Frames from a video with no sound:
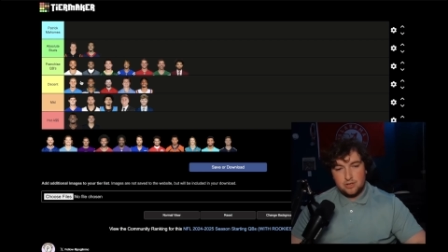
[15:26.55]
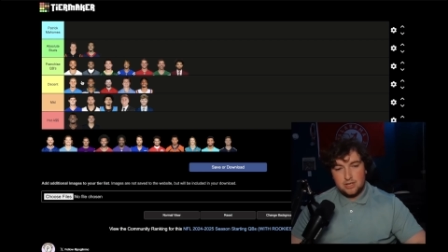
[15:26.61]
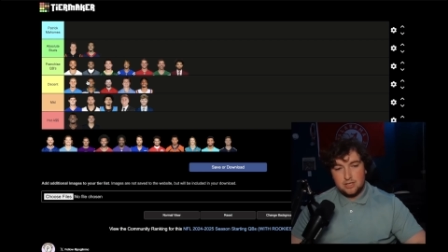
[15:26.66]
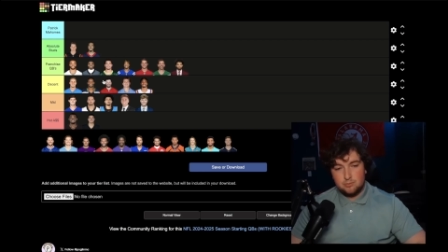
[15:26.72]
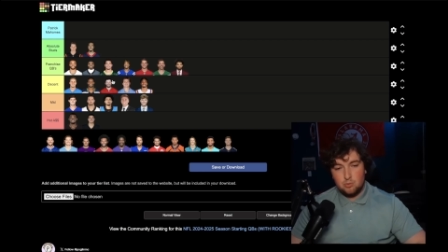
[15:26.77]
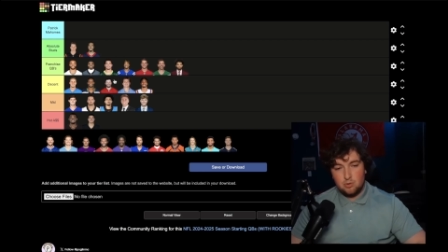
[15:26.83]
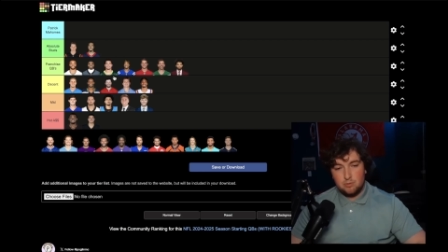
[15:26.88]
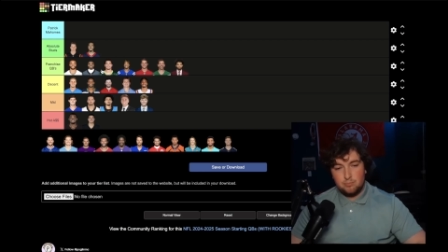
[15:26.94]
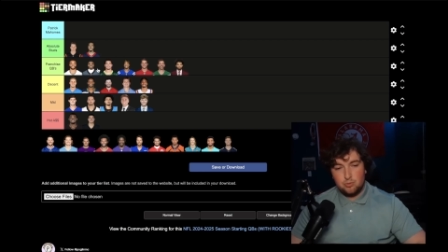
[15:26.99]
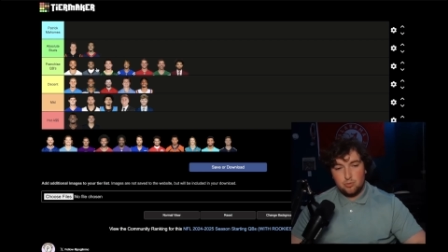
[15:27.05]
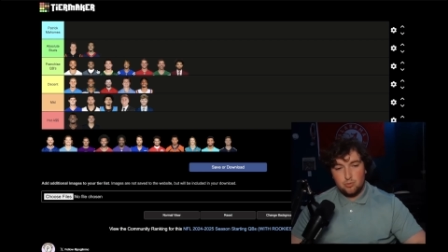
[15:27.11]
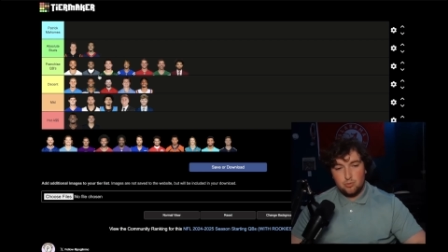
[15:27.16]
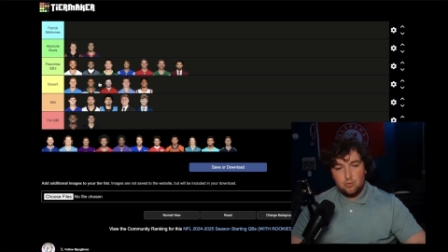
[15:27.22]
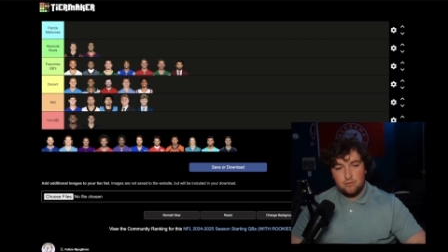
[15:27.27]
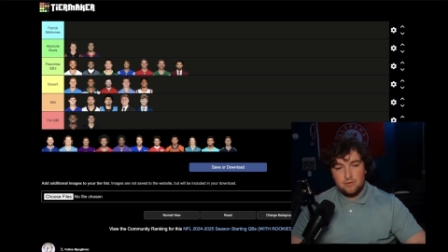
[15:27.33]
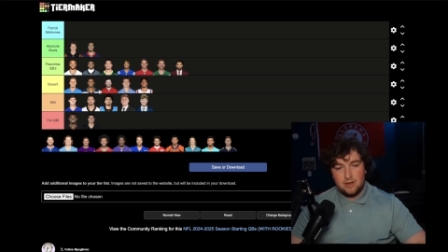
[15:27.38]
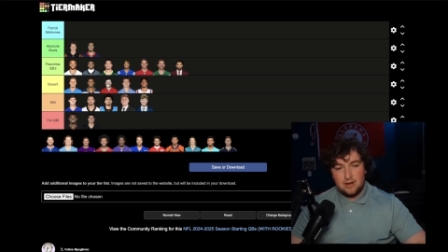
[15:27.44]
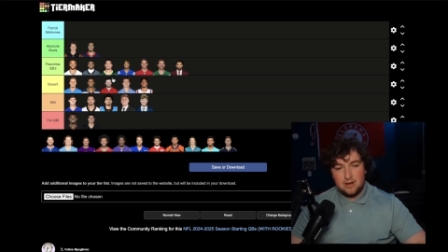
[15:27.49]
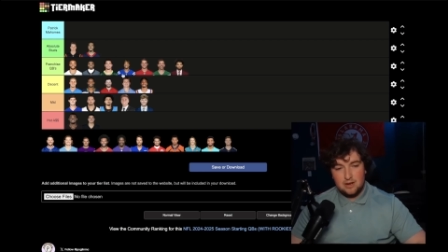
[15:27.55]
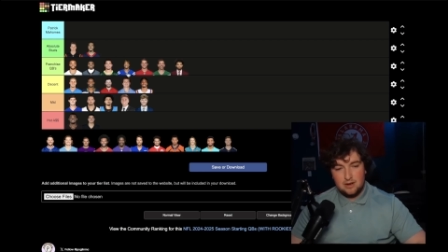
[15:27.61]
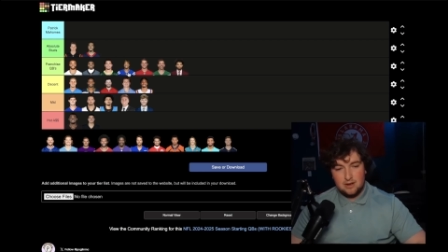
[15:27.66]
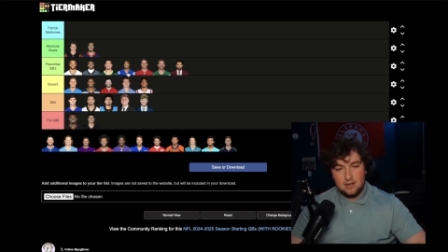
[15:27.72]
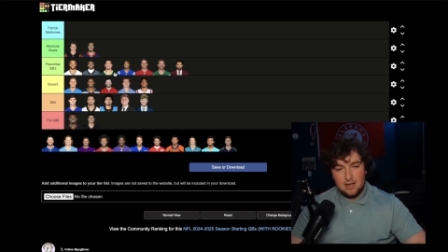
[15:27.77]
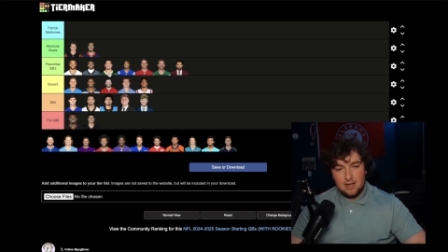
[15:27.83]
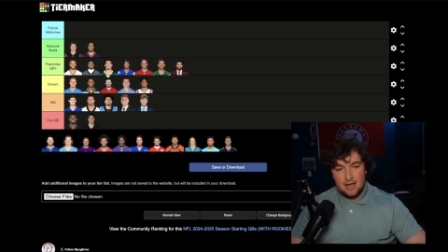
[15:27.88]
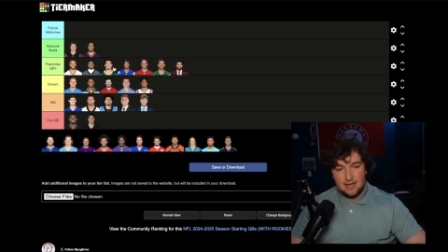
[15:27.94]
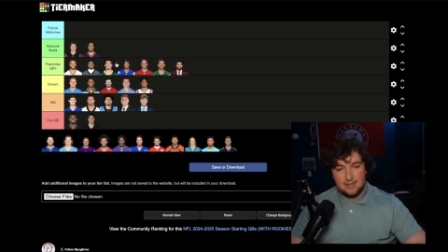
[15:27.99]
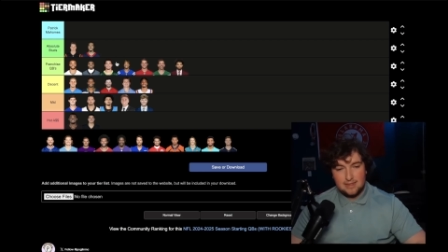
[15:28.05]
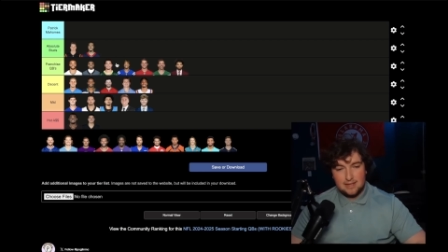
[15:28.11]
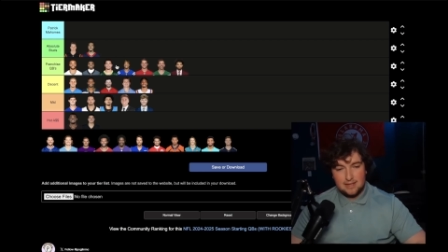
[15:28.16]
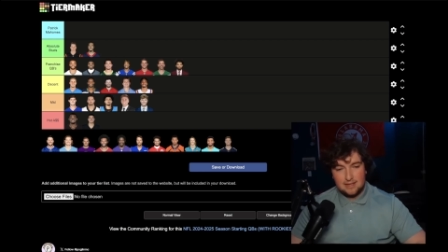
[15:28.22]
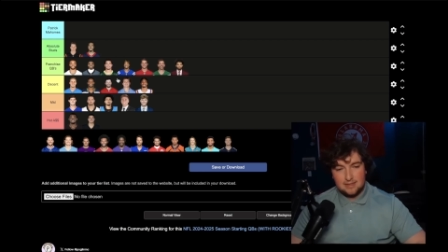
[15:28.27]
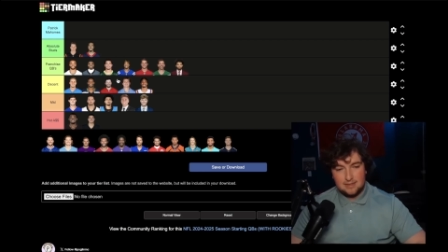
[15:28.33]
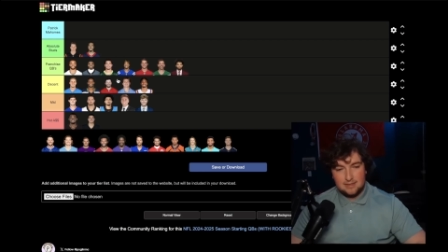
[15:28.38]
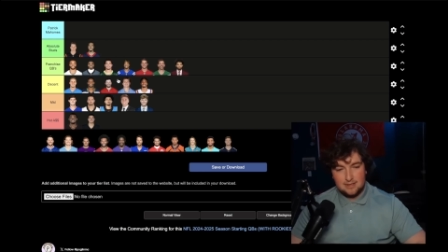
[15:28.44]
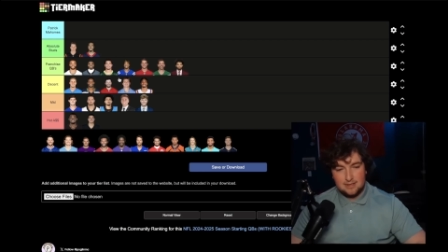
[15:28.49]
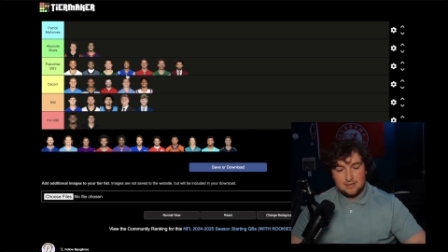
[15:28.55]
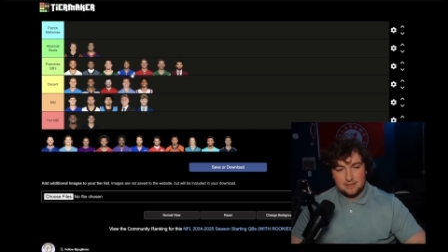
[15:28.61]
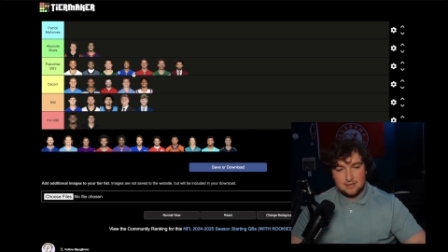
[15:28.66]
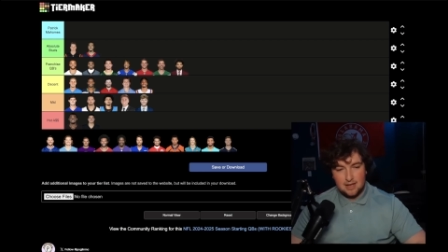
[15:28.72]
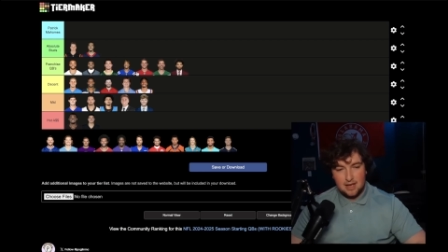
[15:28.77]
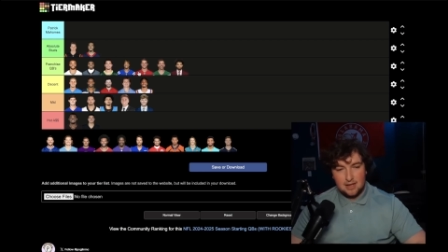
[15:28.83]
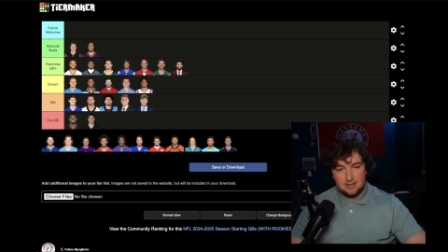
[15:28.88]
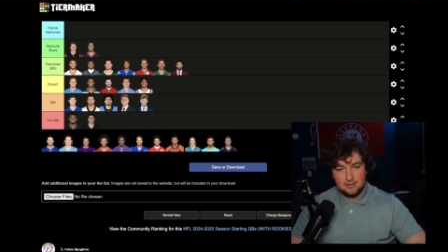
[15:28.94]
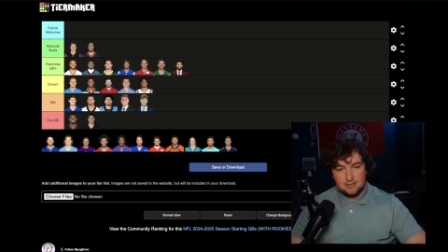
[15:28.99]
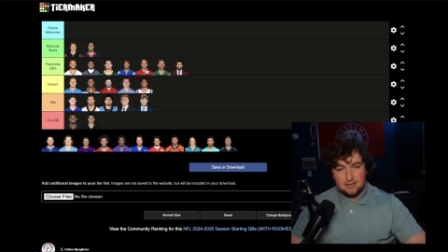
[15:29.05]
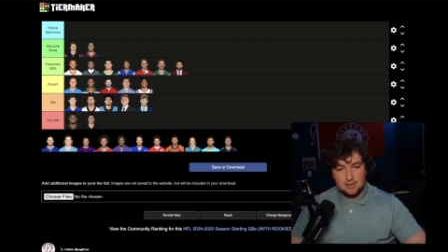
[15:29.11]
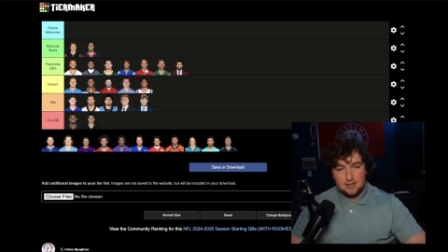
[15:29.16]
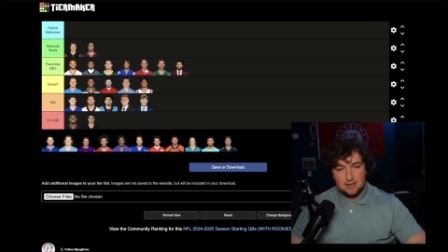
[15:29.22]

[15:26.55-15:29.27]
He's more proven, I think, than these guys.